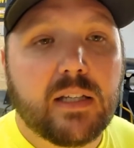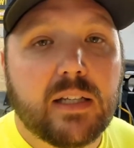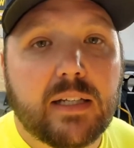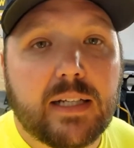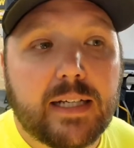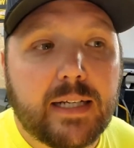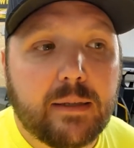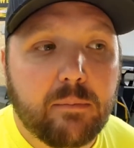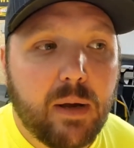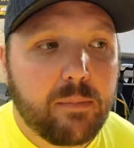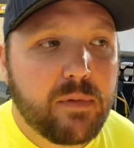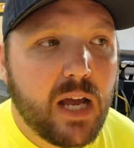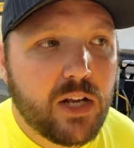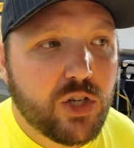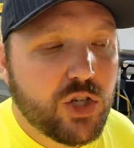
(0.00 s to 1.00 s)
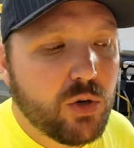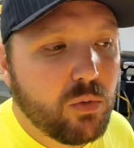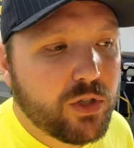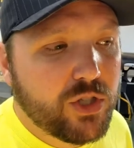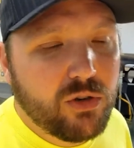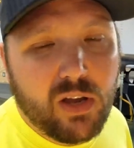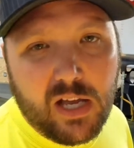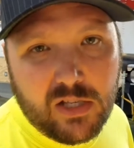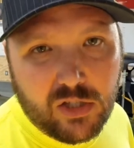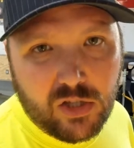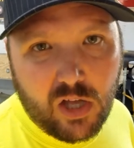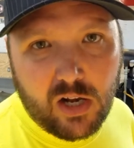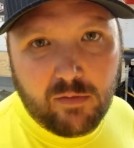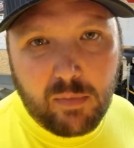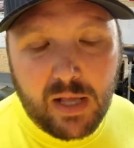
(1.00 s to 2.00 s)
I'm not sure what you guys
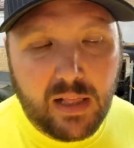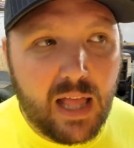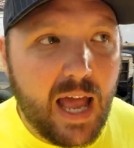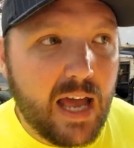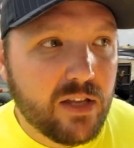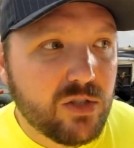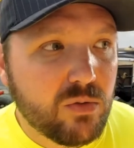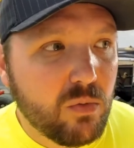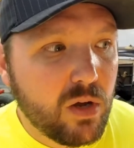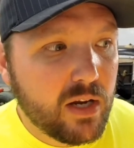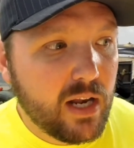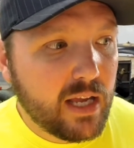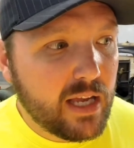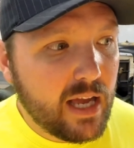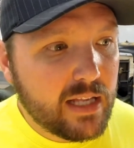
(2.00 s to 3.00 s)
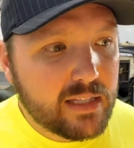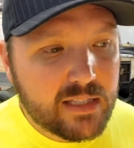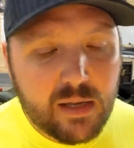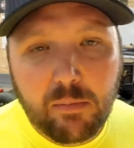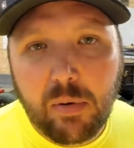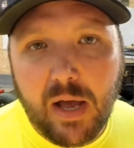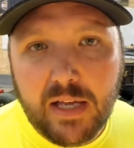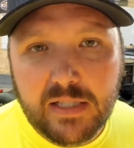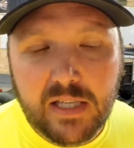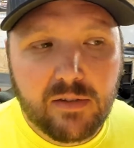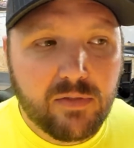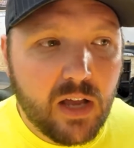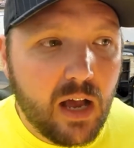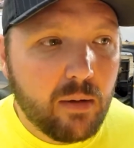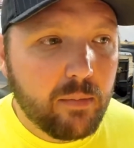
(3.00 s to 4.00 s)
thought of my last one. I got some
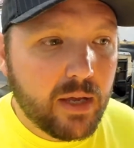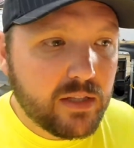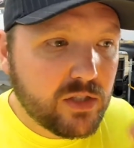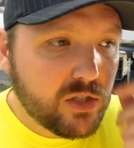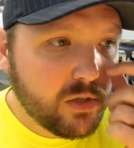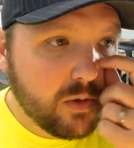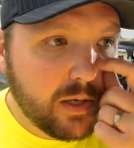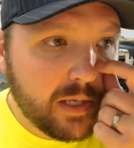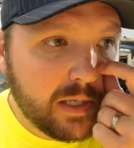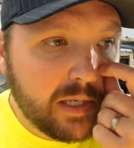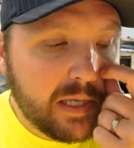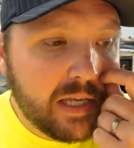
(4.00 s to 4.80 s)
positive comments to it.